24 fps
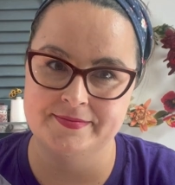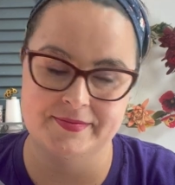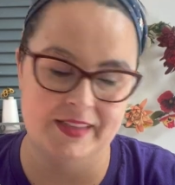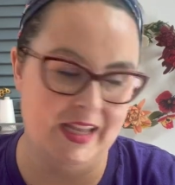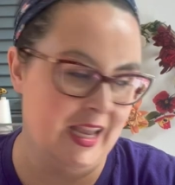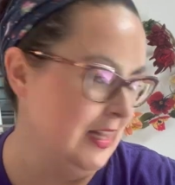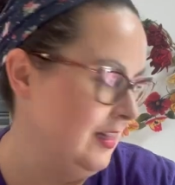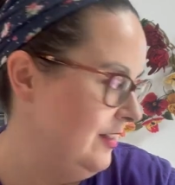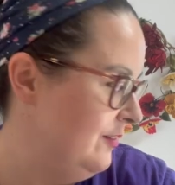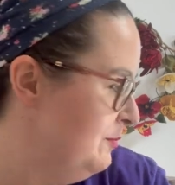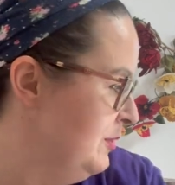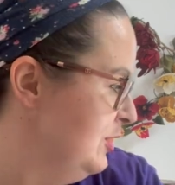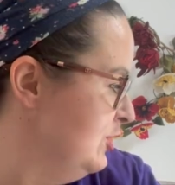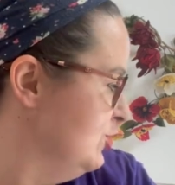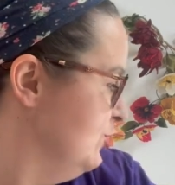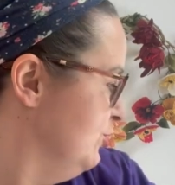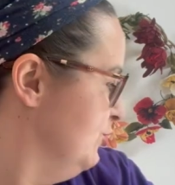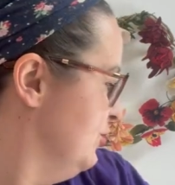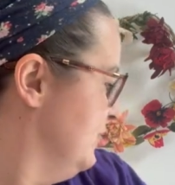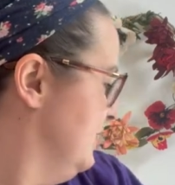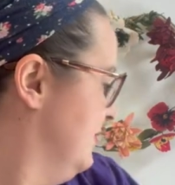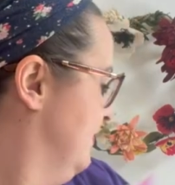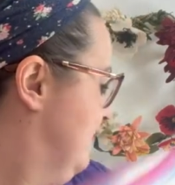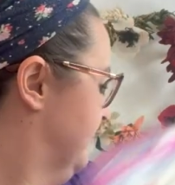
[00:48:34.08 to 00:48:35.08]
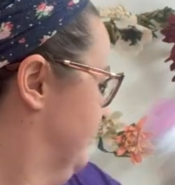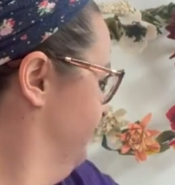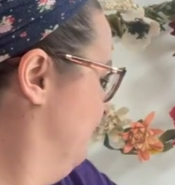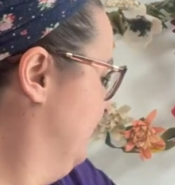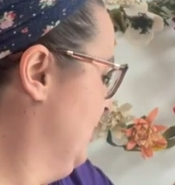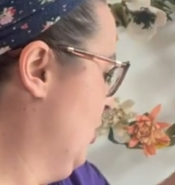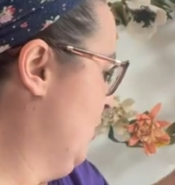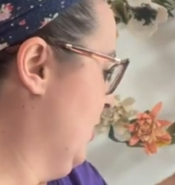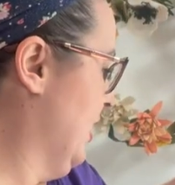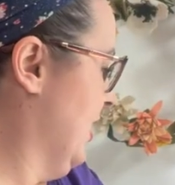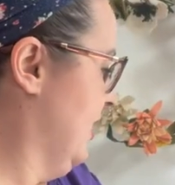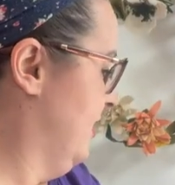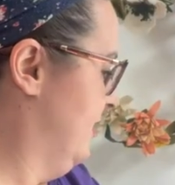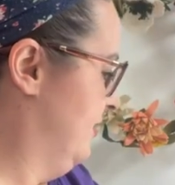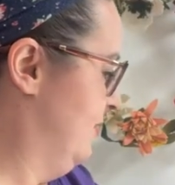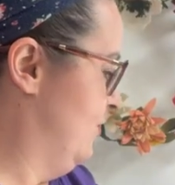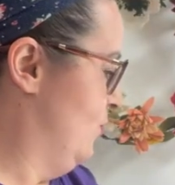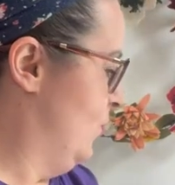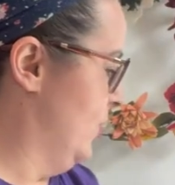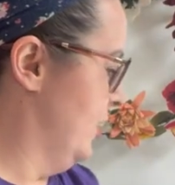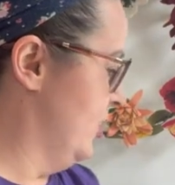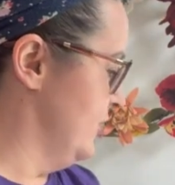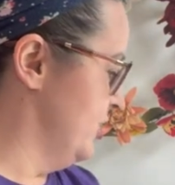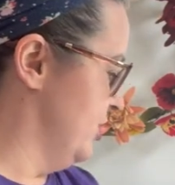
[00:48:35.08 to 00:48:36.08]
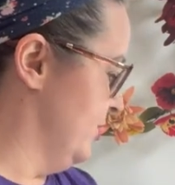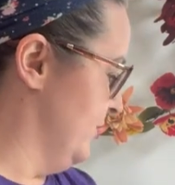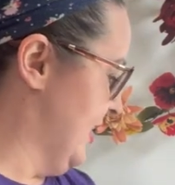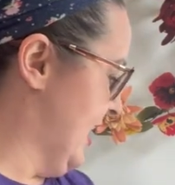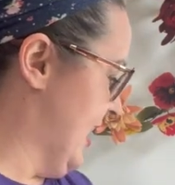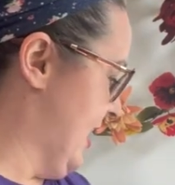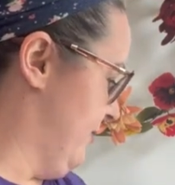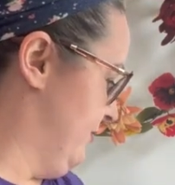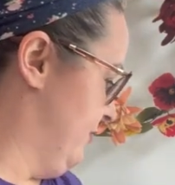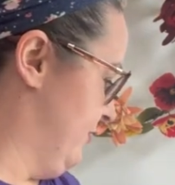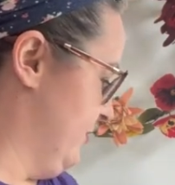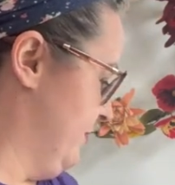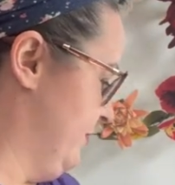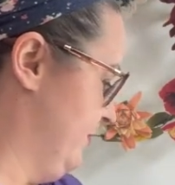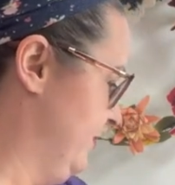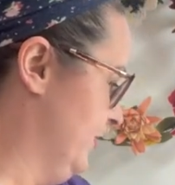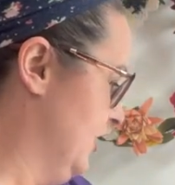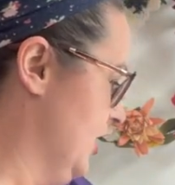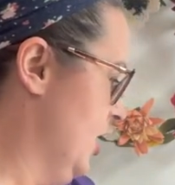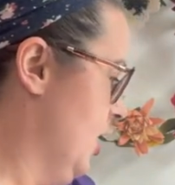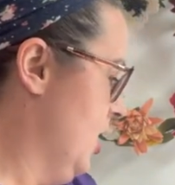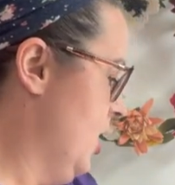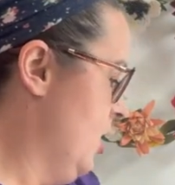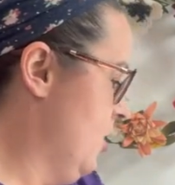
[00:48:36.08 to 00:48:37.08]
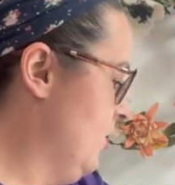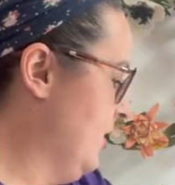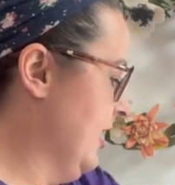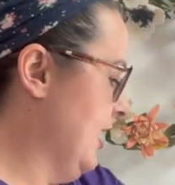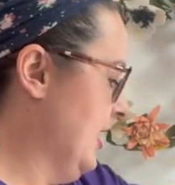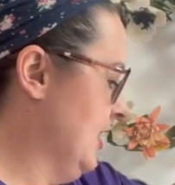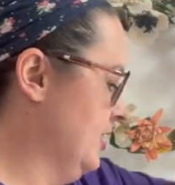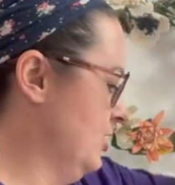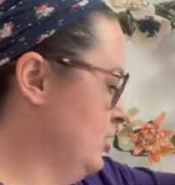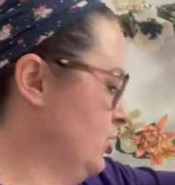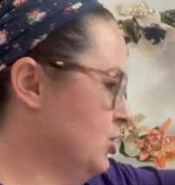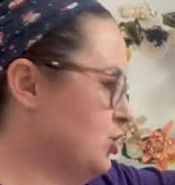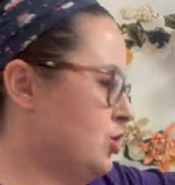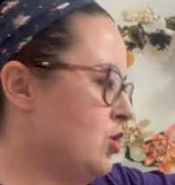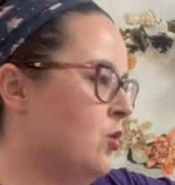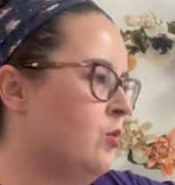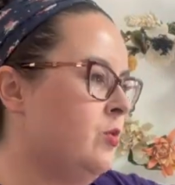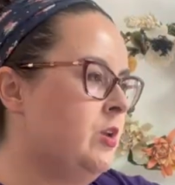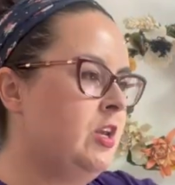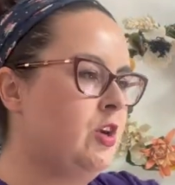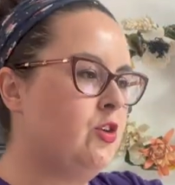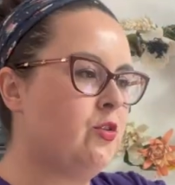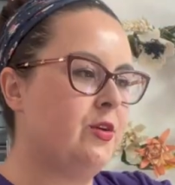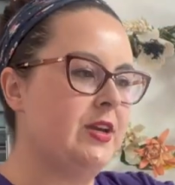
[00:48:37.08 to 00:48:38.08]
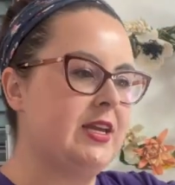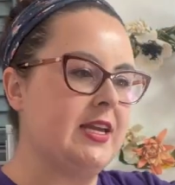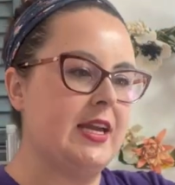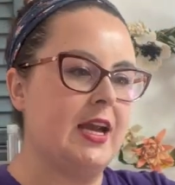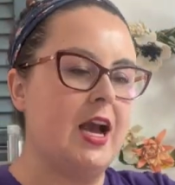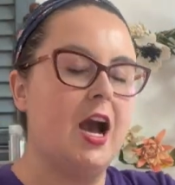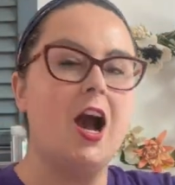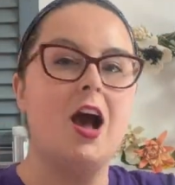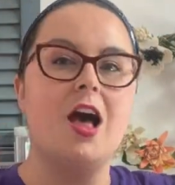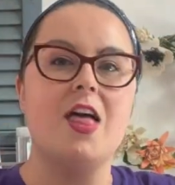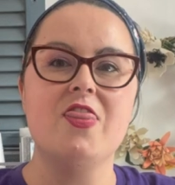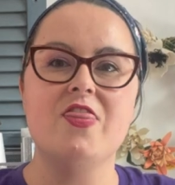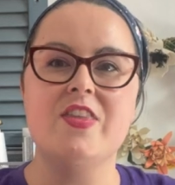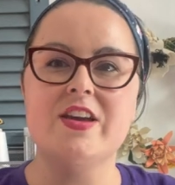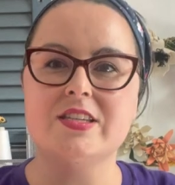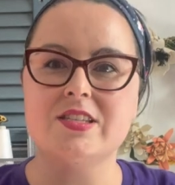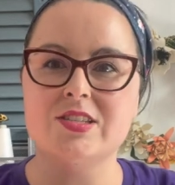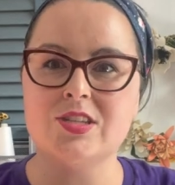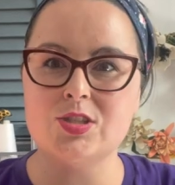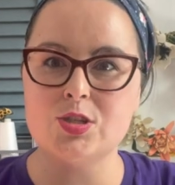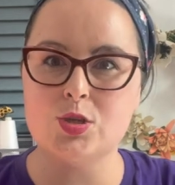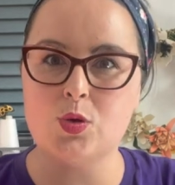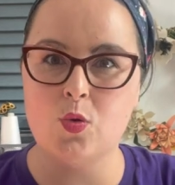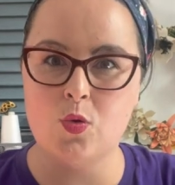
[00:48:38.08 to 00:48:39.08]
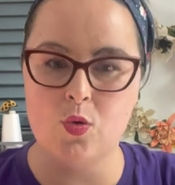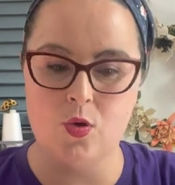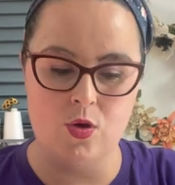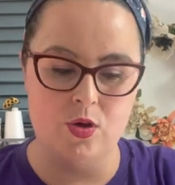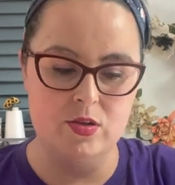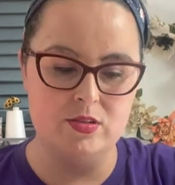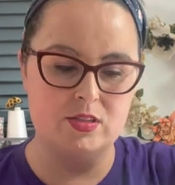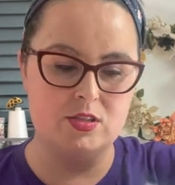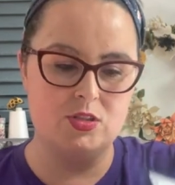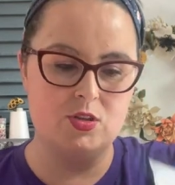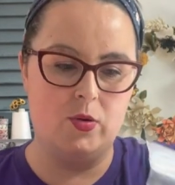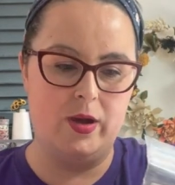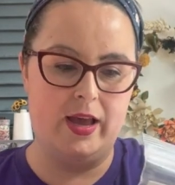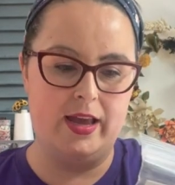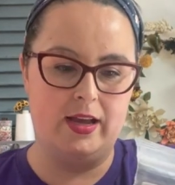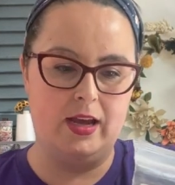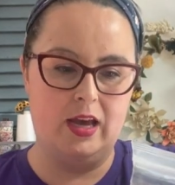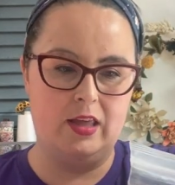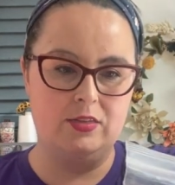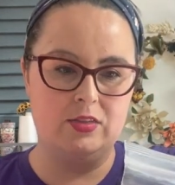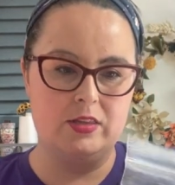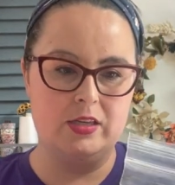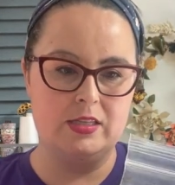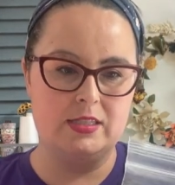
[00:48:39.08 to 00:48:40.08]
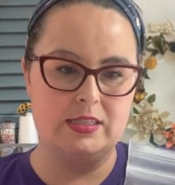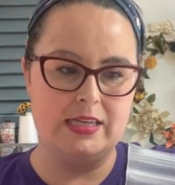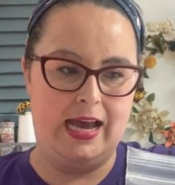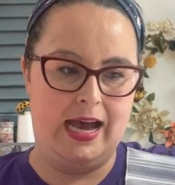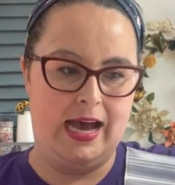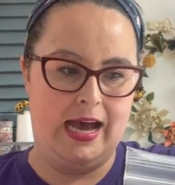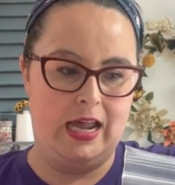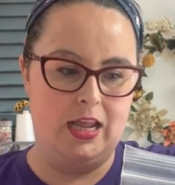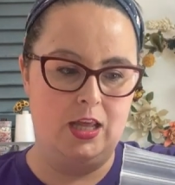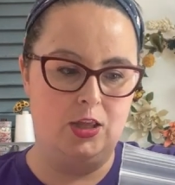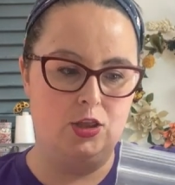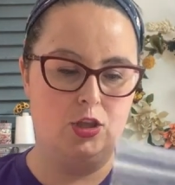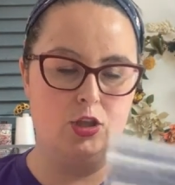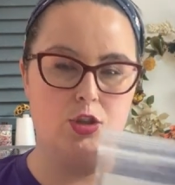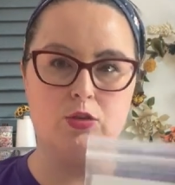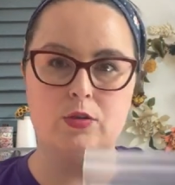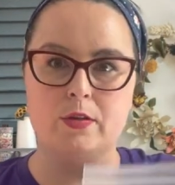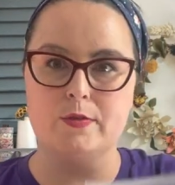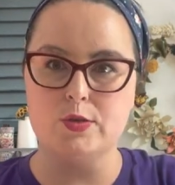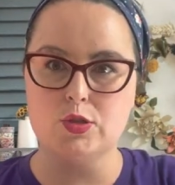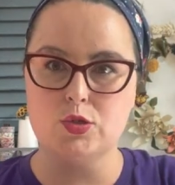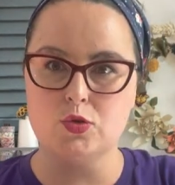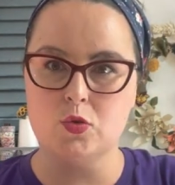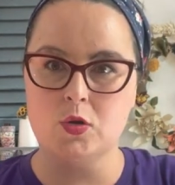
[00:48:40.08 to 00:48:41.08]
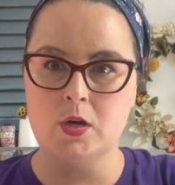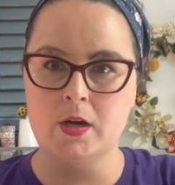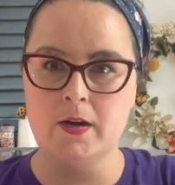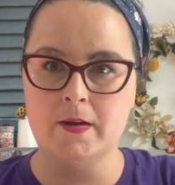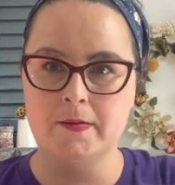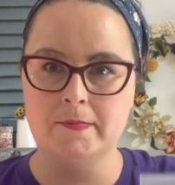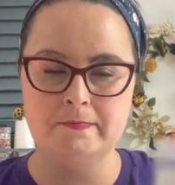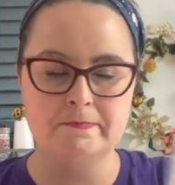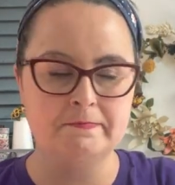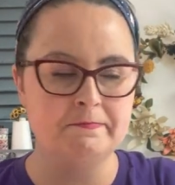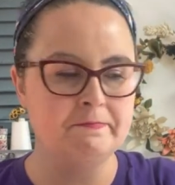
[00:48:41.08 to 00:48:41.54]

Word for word: I love my children. Okay, what else do we have? Okay, Stoney Creek. This is cool. So I got this at the thrift store.